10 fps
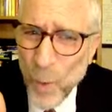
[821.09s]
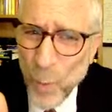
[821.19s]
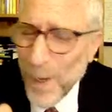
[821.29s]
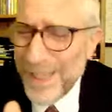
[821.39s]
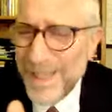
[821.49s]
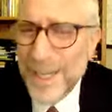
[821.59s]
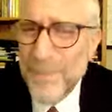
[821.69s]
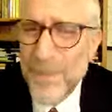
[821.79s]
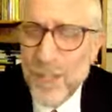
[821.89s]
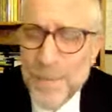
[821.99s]
what
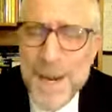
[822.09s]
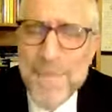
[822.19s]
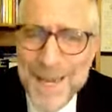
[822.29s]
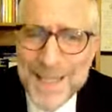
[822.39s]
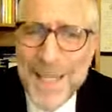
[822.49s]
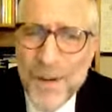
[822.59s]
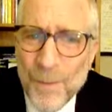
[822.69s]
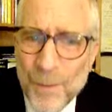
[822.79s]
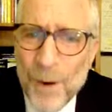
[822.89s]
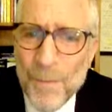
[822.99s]
seems to be
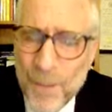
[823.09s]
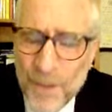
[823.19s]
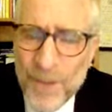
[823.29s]
missing from